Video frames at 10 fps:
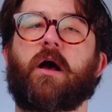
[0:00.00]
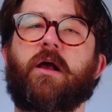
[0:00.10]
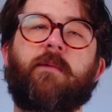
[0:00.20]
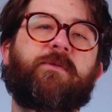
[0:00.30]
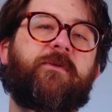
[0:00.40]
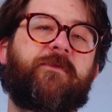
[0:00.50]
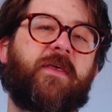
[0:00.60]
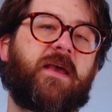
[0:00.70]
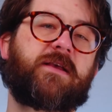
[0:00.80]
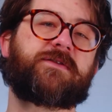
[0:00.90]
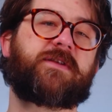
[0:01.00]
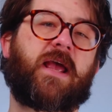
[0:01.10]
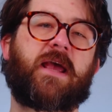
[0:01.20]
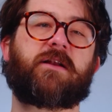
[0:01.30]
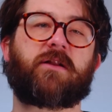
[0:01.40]
A couple of things to
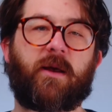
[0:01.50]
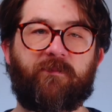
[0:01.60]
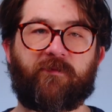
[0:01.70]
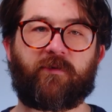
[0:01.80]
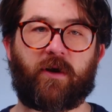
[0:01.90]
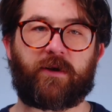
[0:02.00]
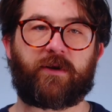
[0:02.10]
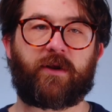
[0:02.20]
handle up front.